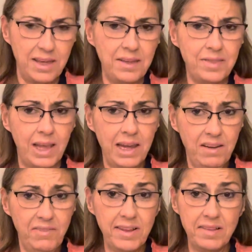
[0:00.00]

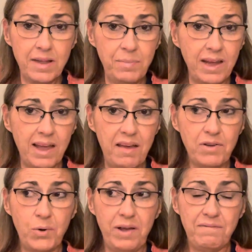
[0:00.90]
Negative said something I haven't
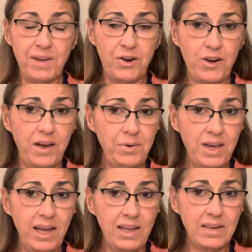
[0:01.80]
quite figured out
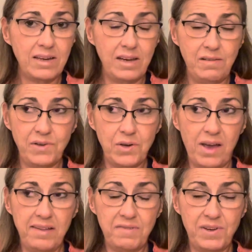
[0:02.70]
yet. And if you
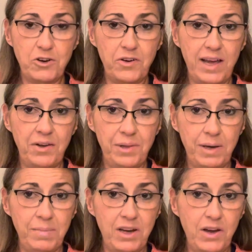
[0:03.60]
guys figure it out,
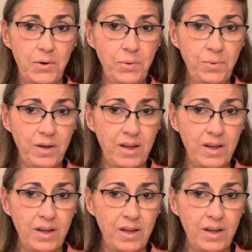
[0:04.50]
let me know.